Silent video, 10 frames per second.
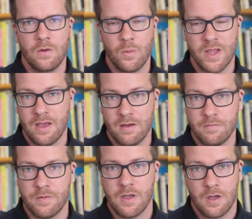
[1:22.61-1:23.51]
We
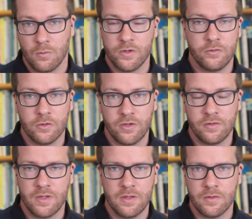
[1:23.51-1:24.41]
have a research
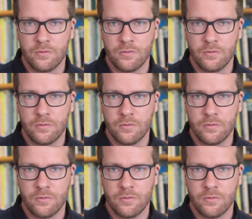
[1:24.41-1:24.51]
essay that